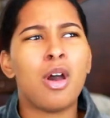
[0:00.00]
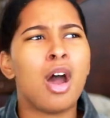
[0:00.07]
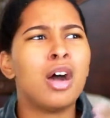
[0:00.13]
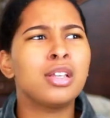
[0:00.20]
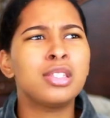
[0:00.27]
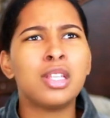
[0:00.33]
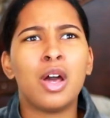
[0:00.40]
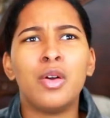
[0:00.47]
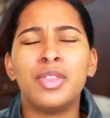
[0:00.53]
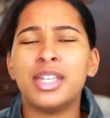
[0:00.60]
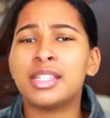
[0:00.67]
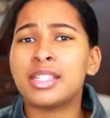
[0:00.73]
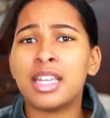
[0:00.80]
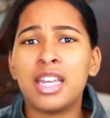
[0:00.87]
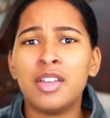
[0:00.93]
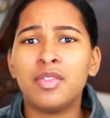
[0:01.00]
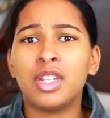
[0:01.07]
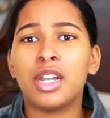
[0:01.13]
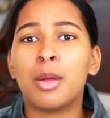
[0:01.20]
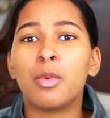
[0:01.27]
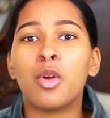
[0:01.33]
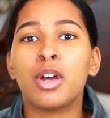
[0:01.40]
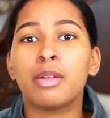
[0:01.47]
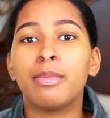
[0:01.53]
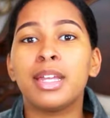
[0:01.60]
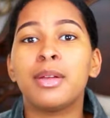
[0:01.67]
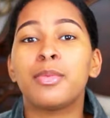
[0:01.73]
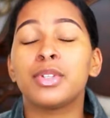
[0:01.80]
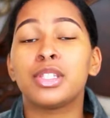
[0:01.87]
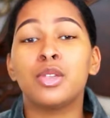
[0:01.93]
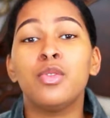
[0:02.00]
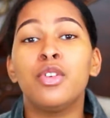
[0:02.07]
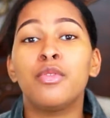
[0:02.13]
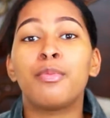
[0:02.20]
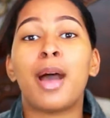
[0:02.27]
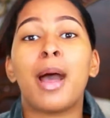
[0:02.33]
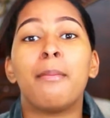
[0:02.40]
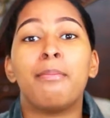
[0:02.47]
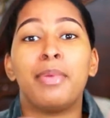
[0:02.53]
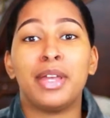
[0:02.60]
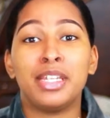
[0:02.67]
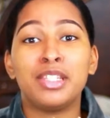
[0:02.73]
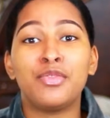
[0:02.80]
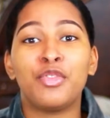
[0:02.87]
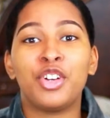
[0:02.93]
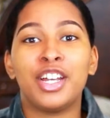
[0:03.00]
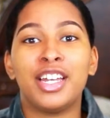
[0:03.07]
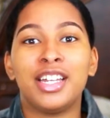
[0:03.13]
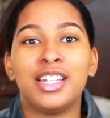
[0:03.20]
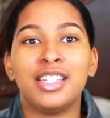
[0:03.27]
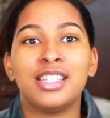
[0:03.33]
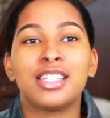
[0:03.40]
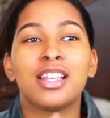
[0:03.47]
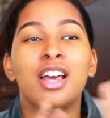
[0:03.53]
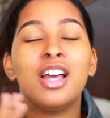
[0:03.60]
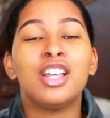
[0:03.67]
Also this evening I'm going to meet up with two of my best friends.